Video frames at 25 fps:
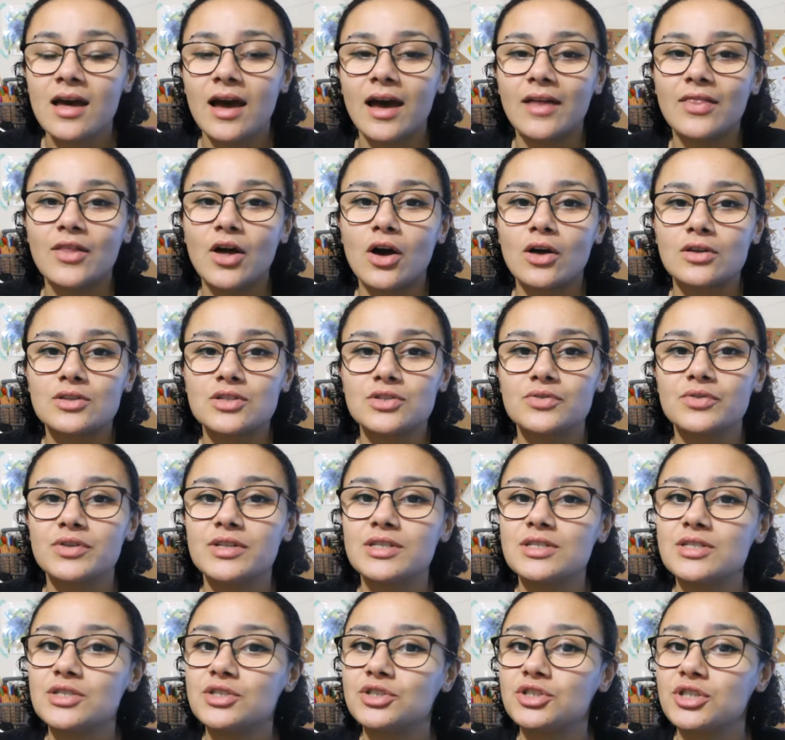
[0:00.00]
And the answer
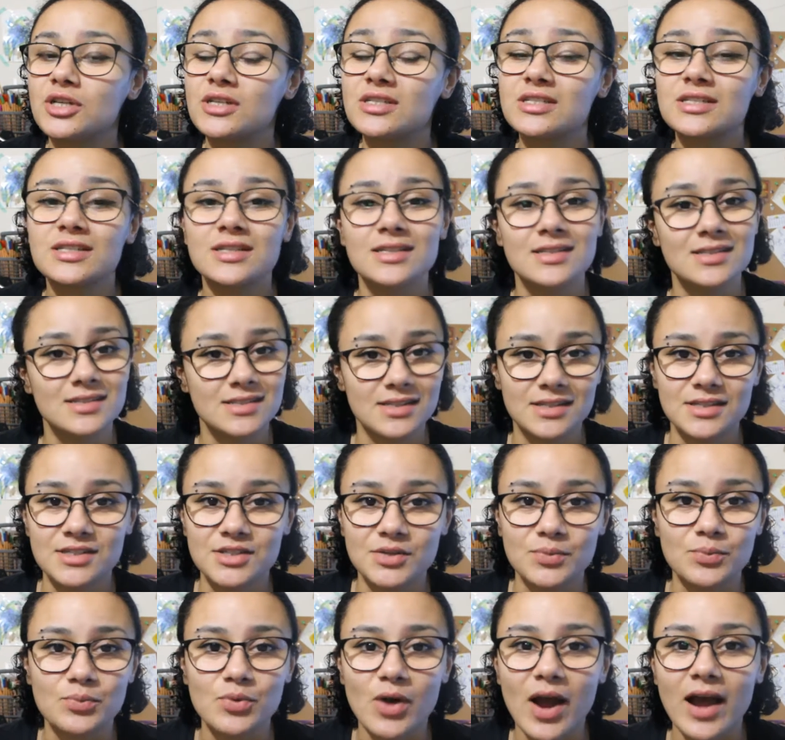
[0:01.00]
is just
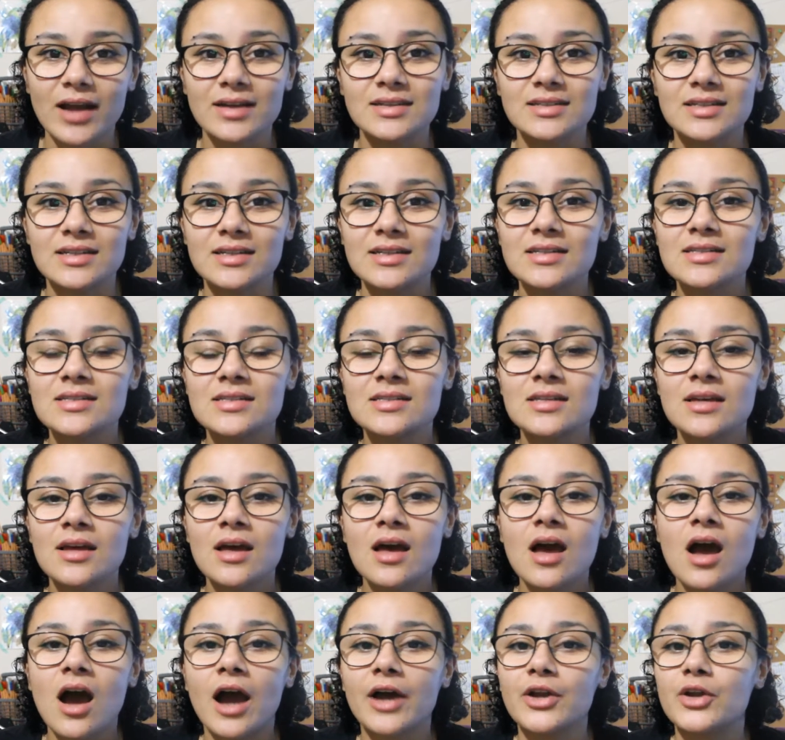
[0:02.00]
consistent practice.
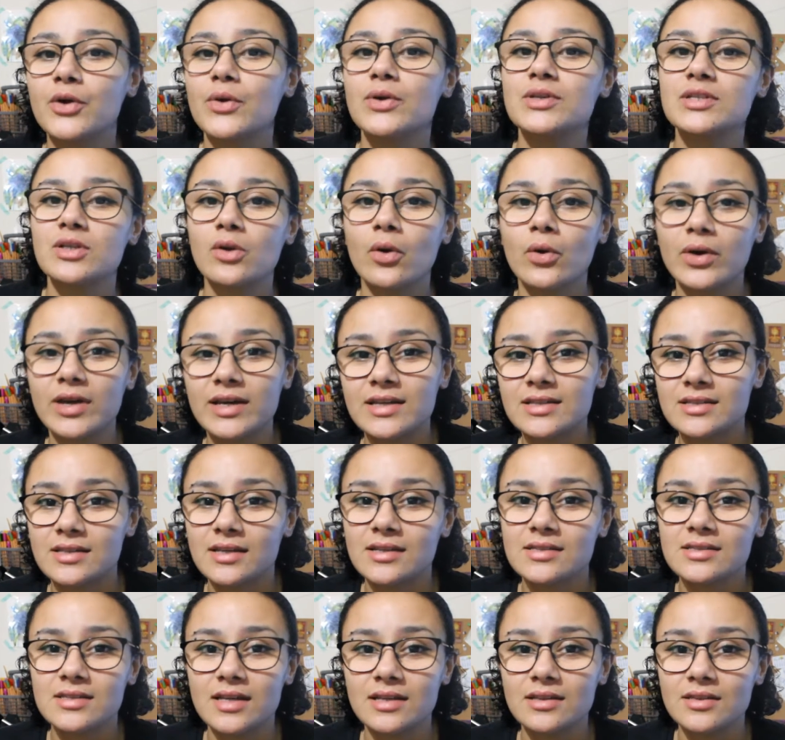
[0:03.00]
I know it's a lot
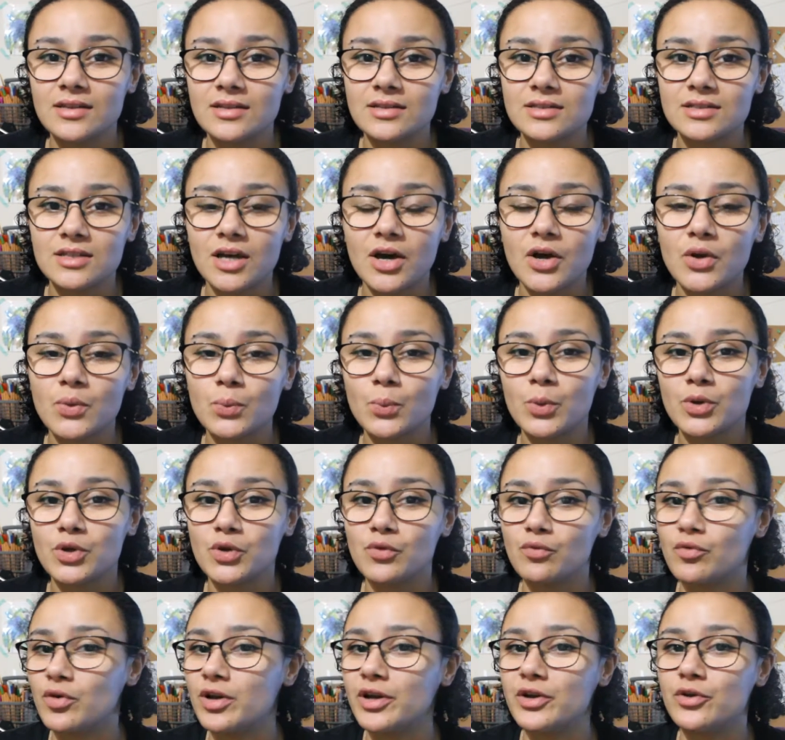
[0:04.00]
easier said than done when
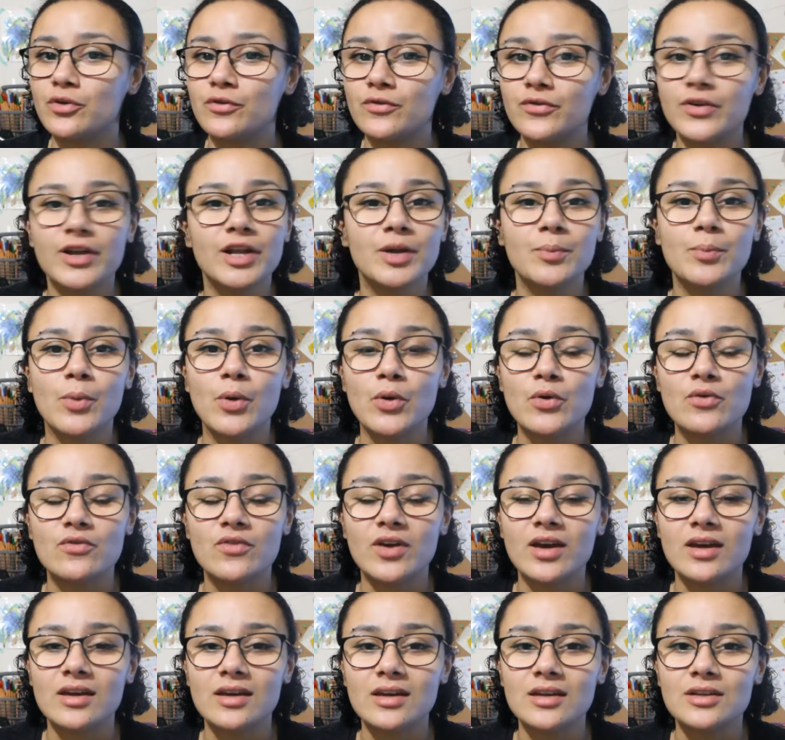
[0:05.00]
you're really not feeling
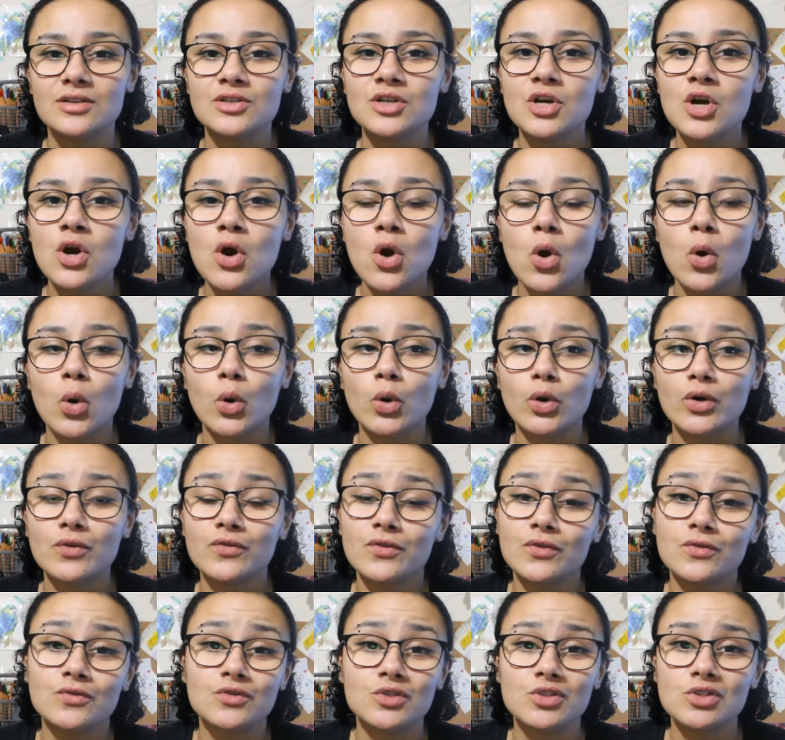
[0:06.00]
motivated, or
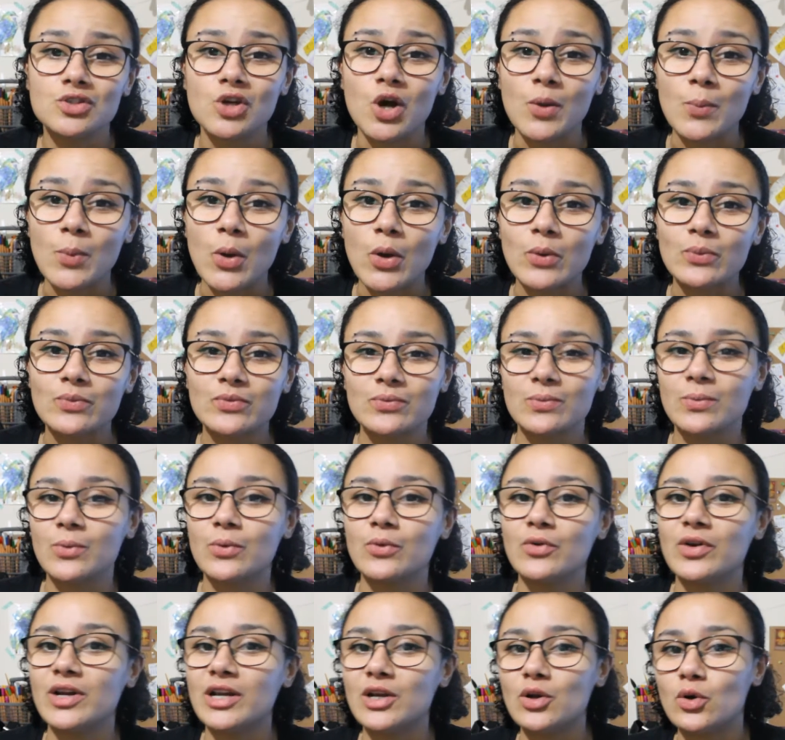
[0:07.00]
if you've just come home from
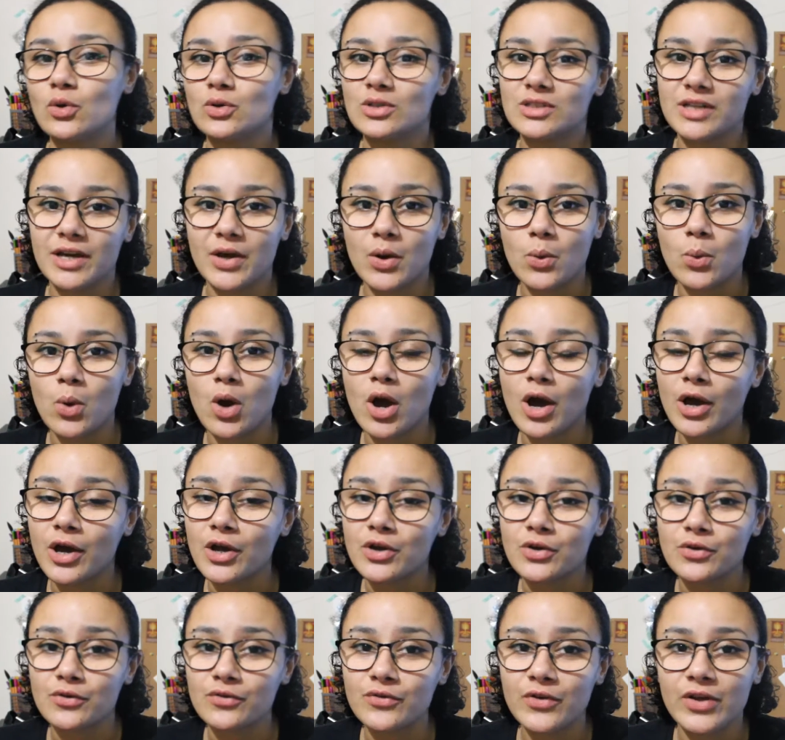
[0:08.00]
a really long day at work
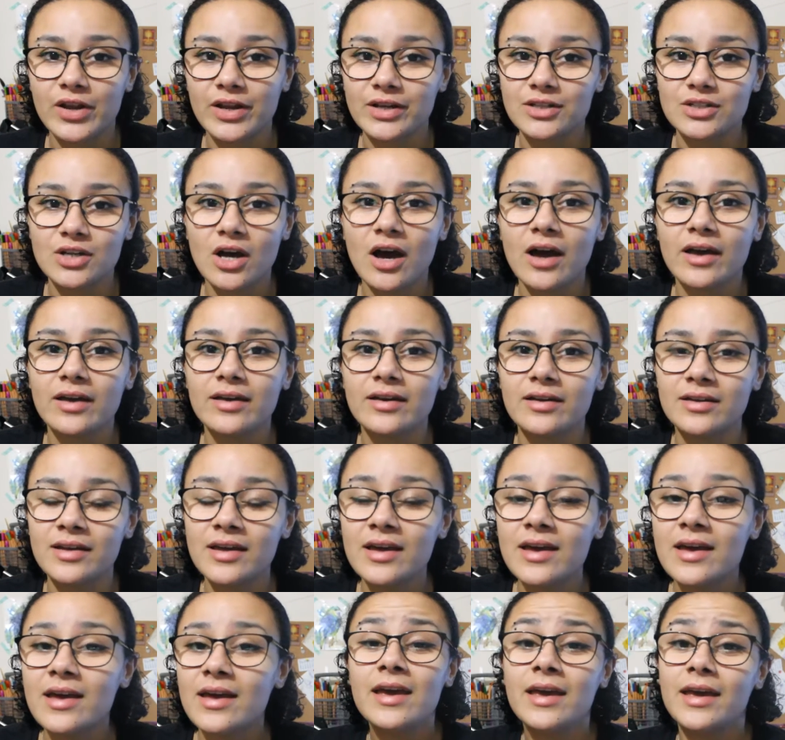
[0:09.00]
and you're feeling tired.
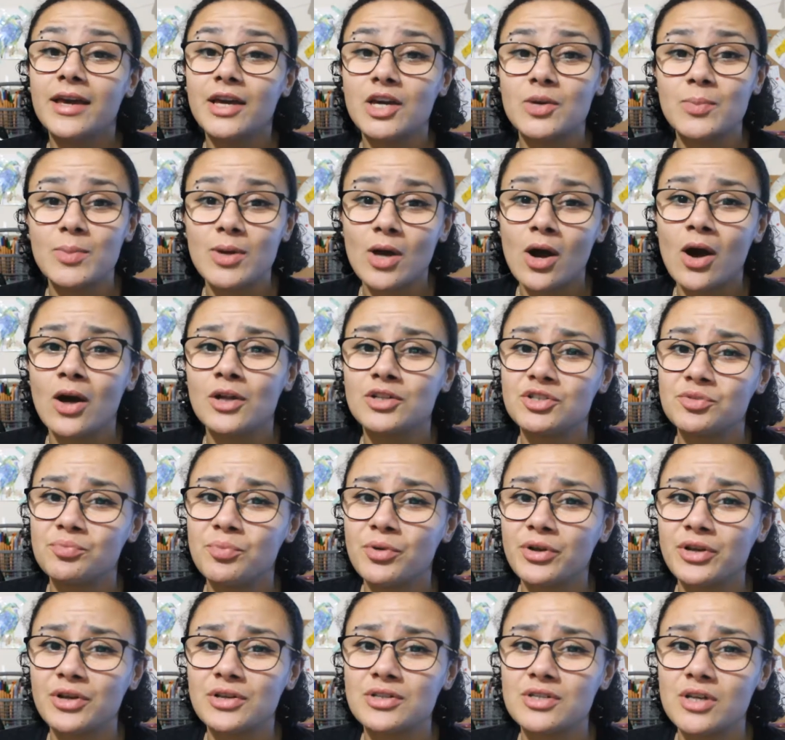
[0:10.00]
It can be hard to
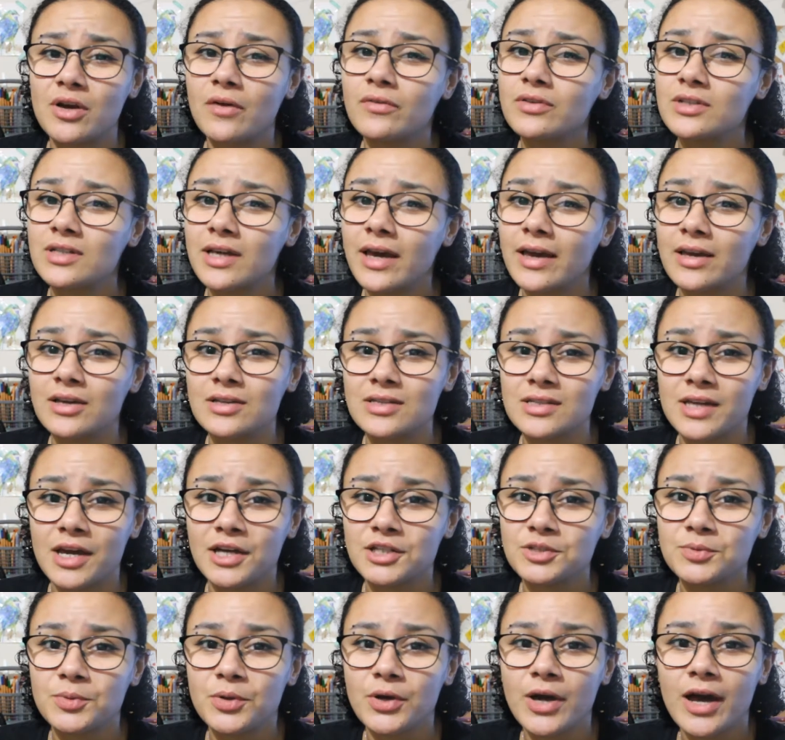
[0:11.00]
bring yourself to get your
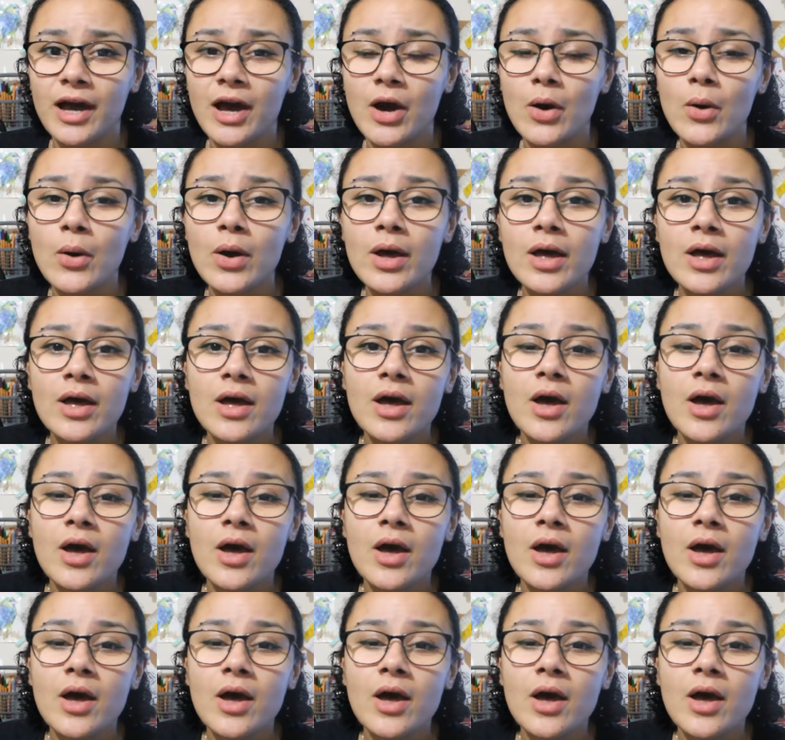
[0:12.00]
sketchbook out.